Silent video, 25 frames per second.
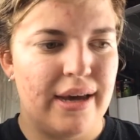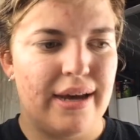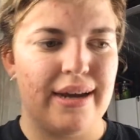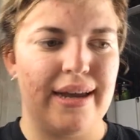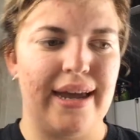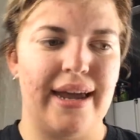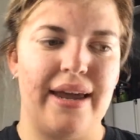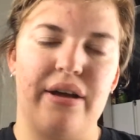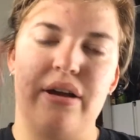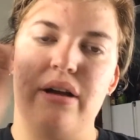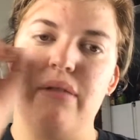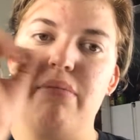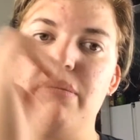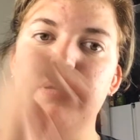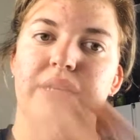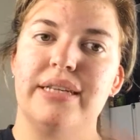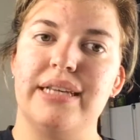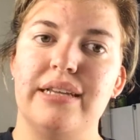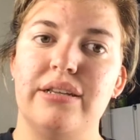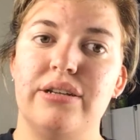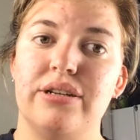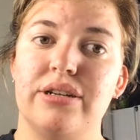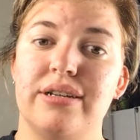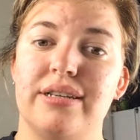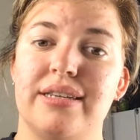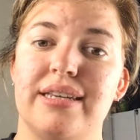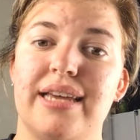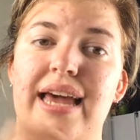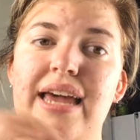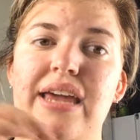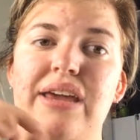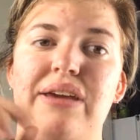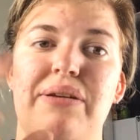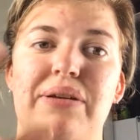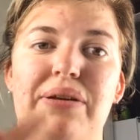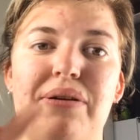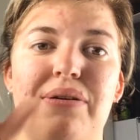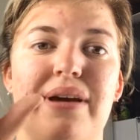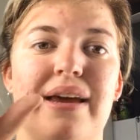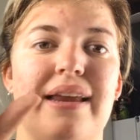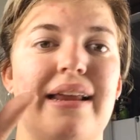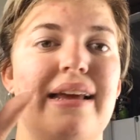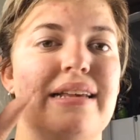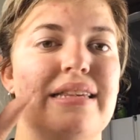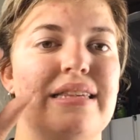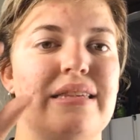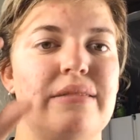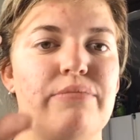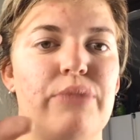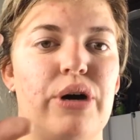get your presenter's kit, you do get
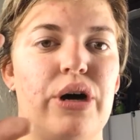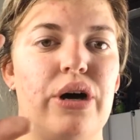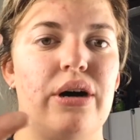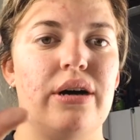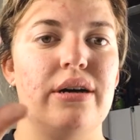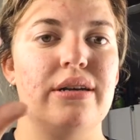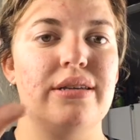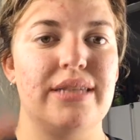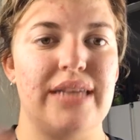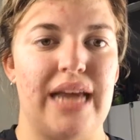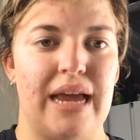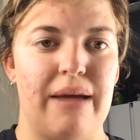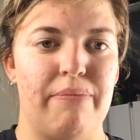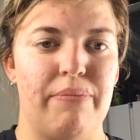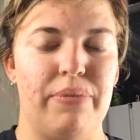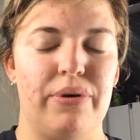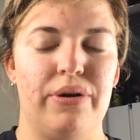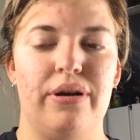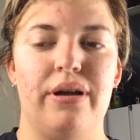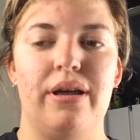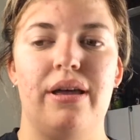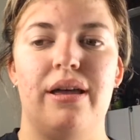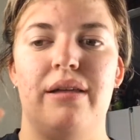a small sample.